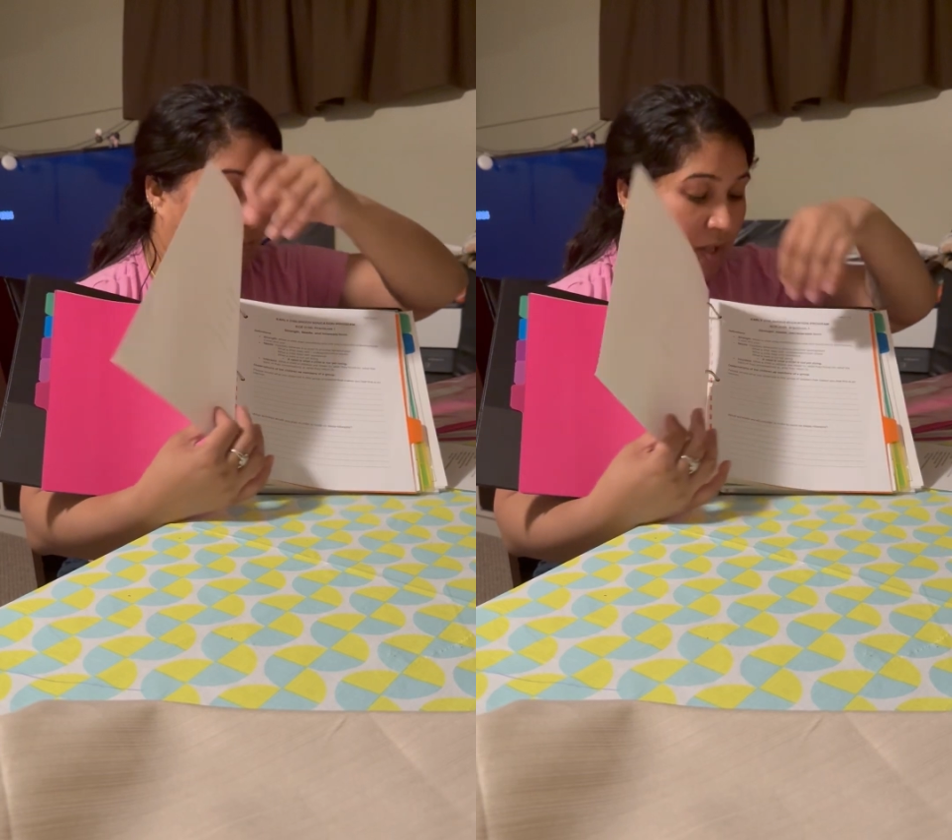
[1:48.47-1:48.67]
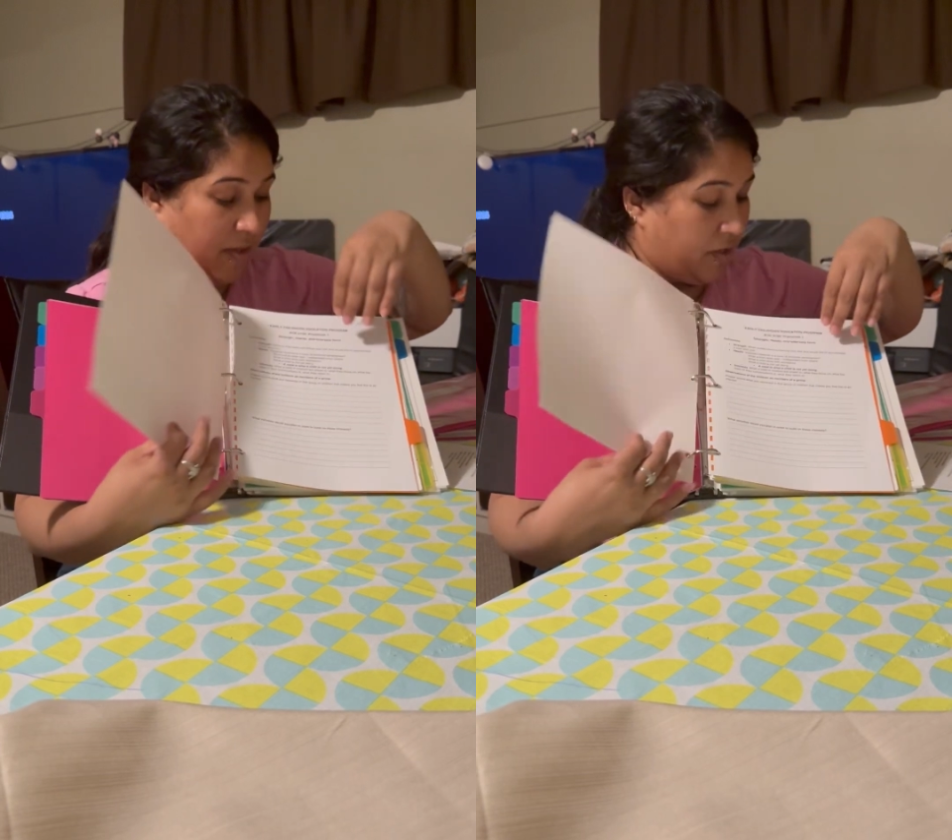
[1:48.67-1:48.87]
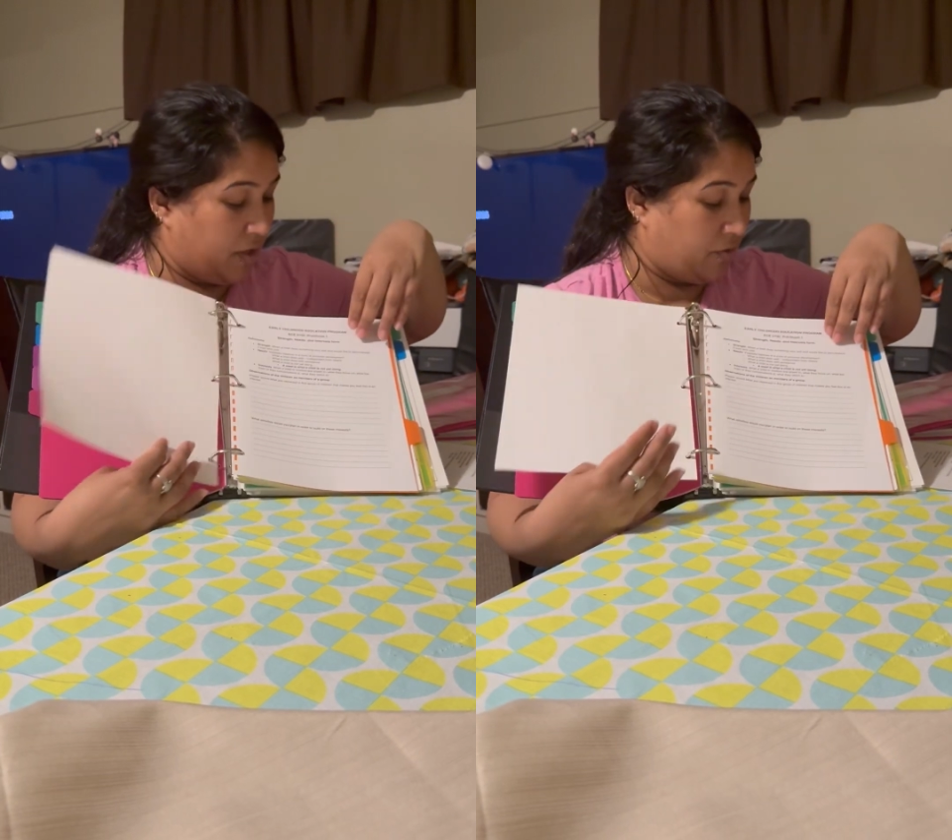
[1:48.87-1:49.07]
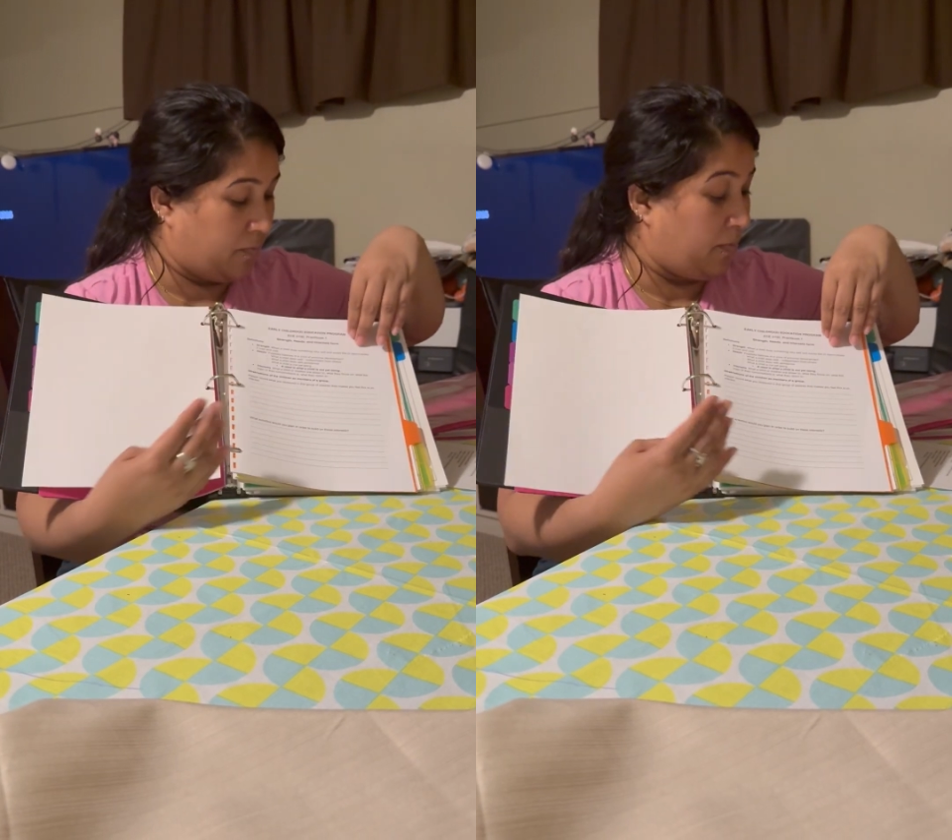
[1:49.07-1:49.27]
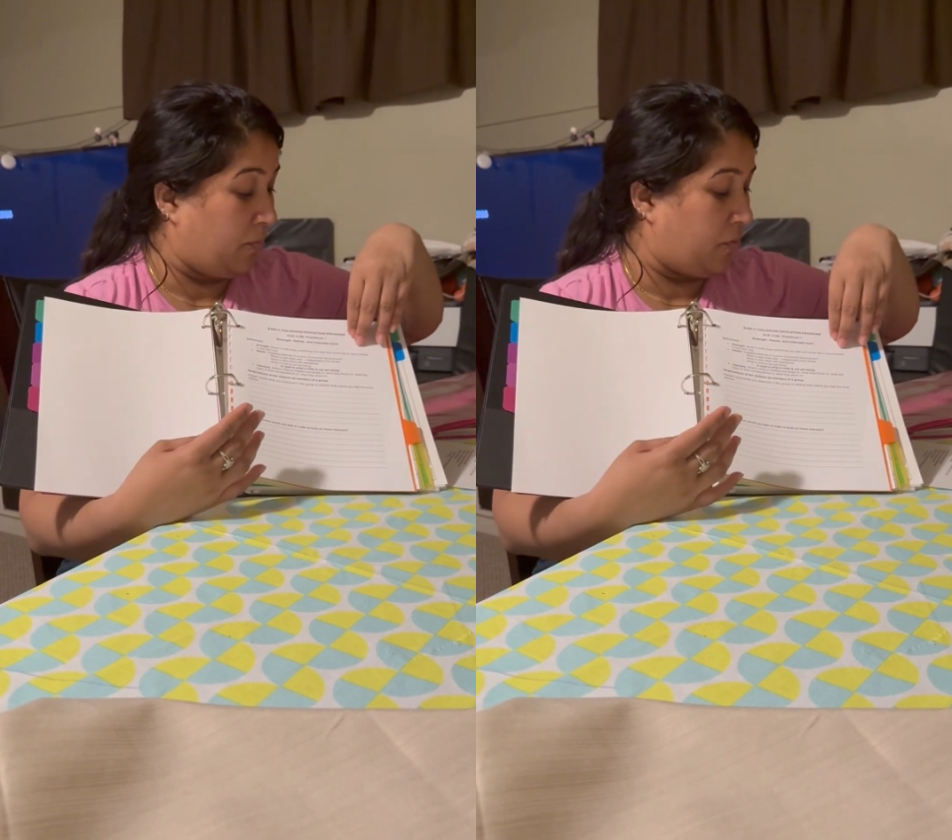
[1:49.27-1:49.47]
and
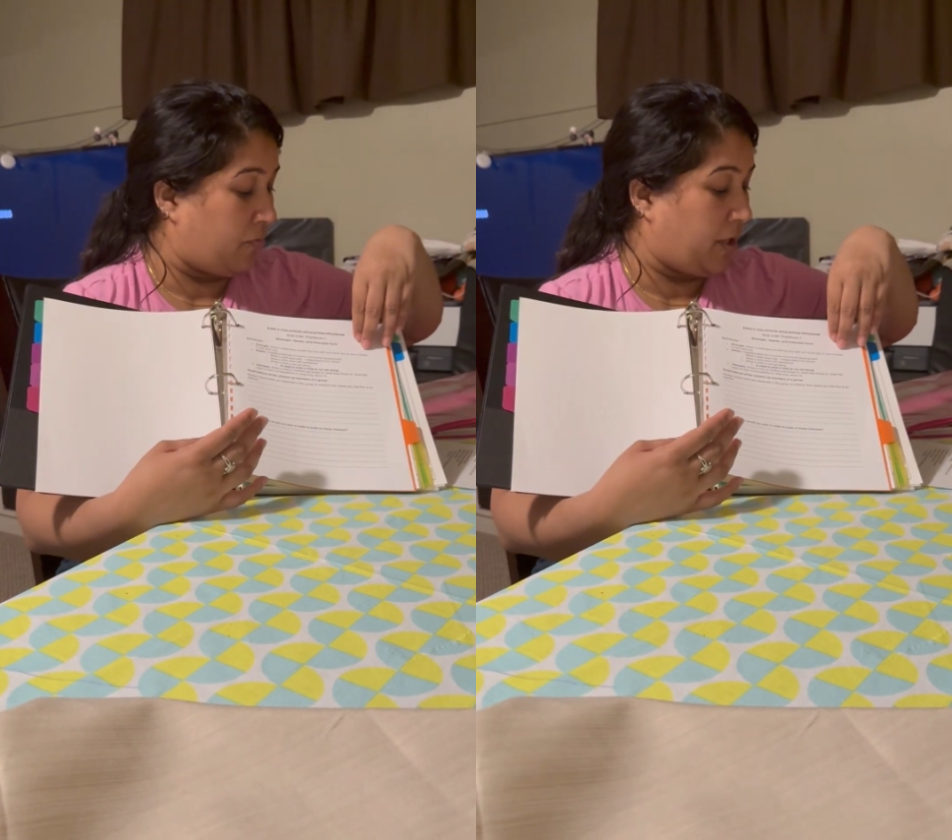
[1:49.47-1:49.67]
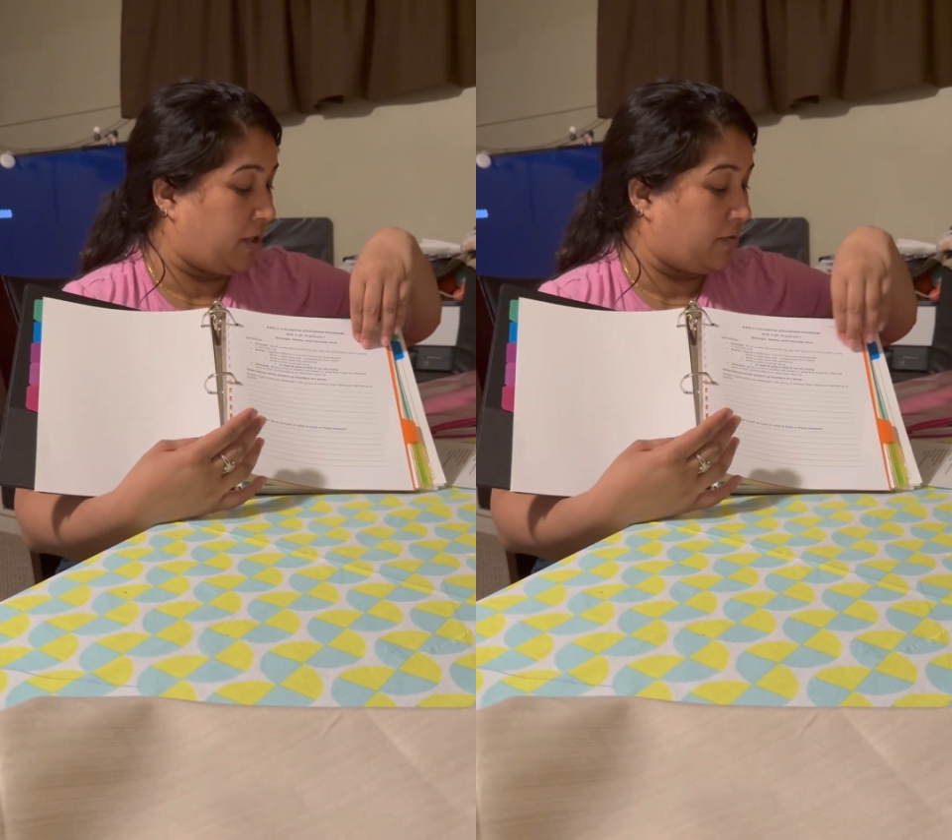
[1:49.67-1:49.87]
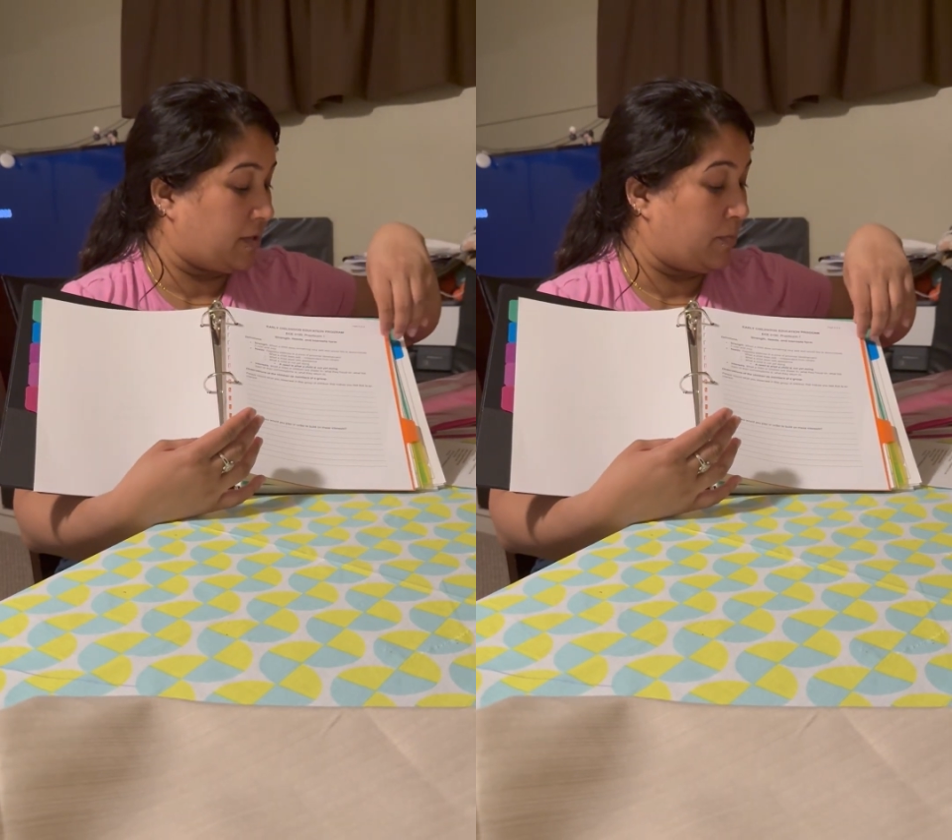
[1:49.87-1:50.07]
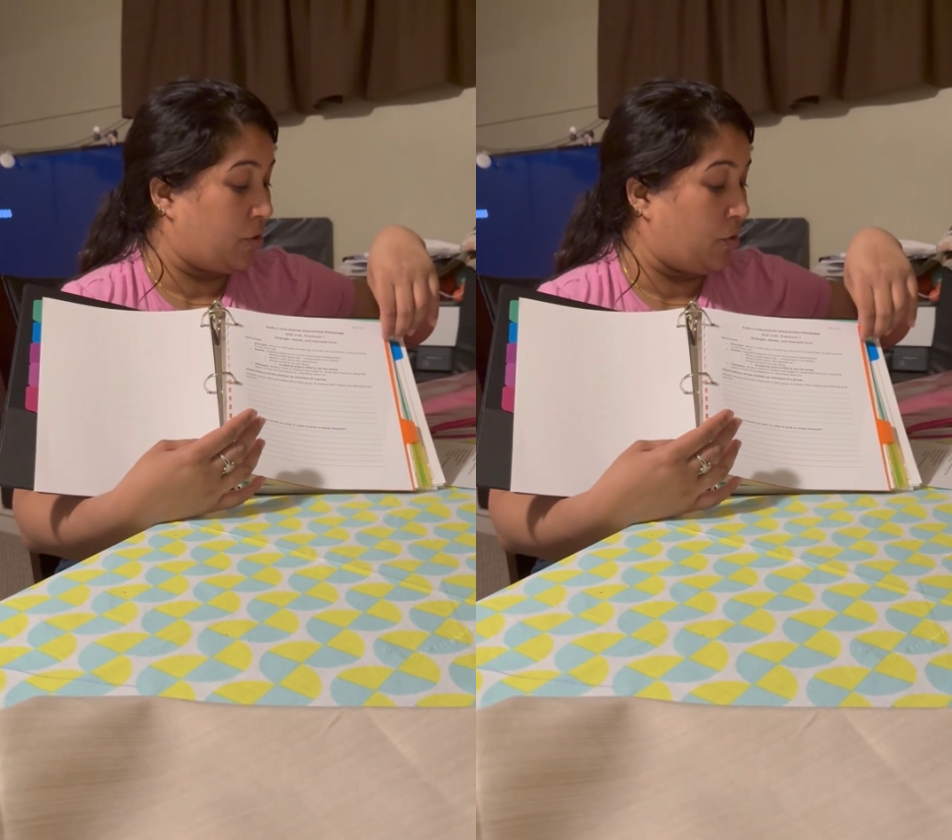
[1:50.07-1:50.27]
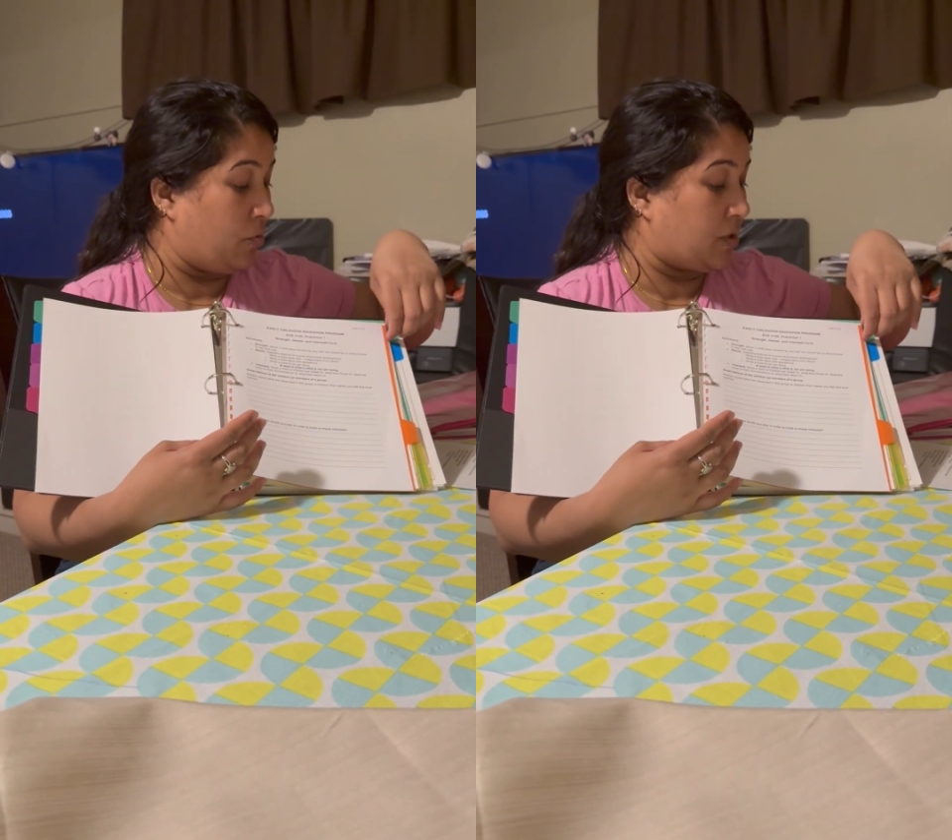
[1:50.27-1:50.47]
then write down some
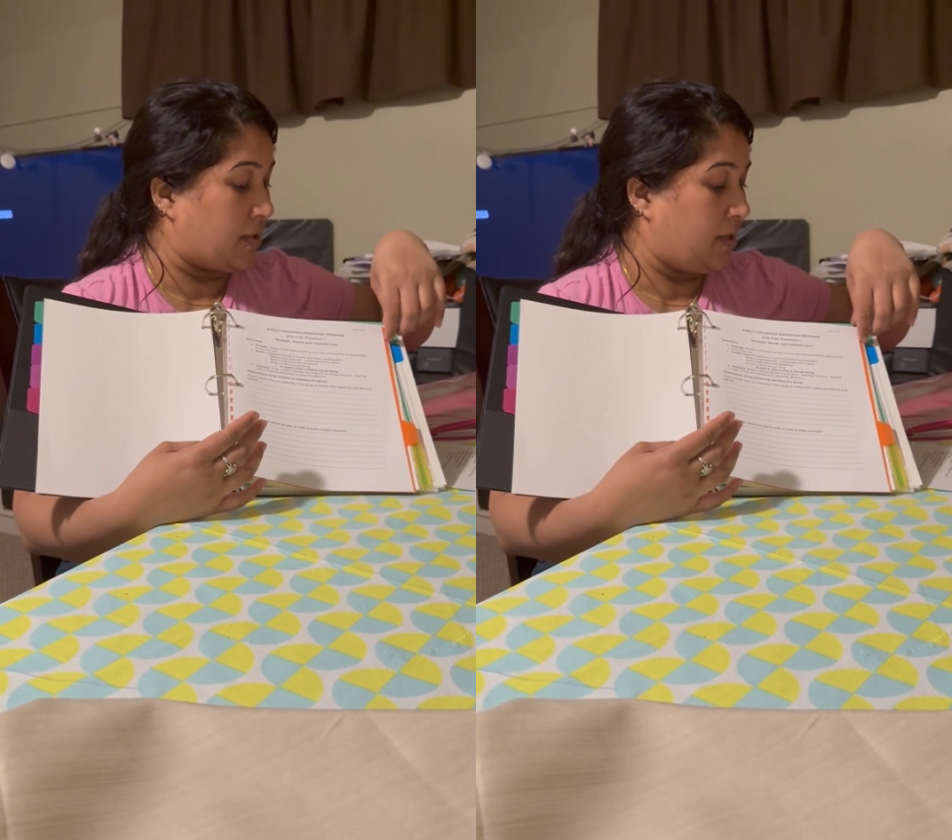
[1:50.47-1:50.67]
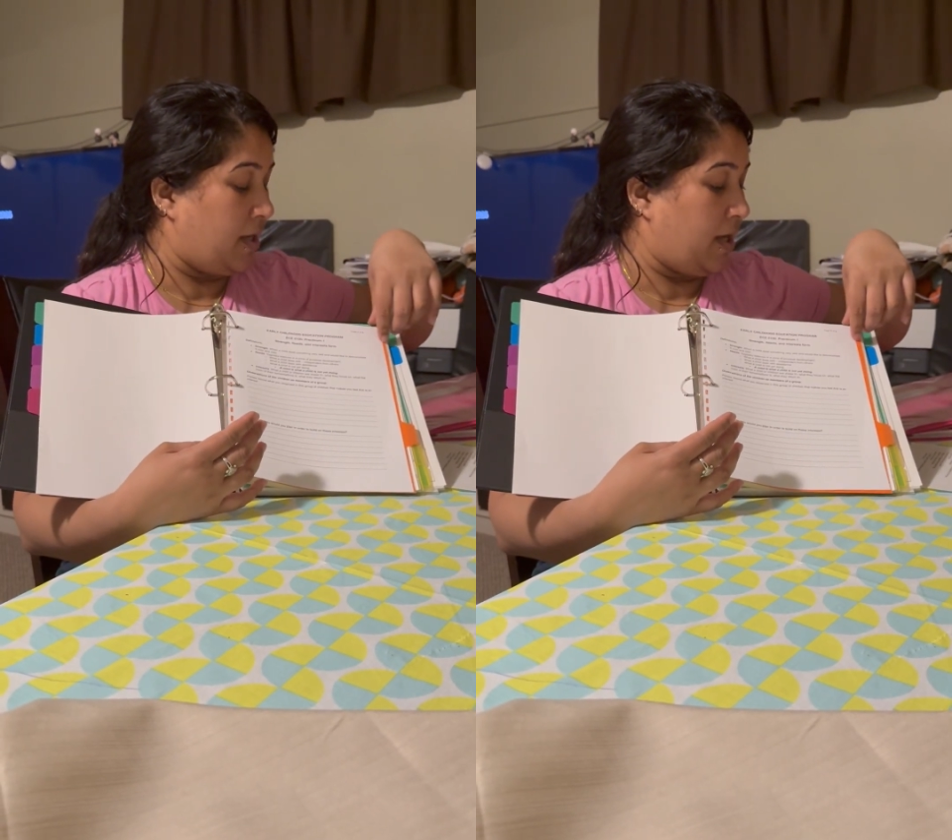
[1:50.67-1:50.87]
notes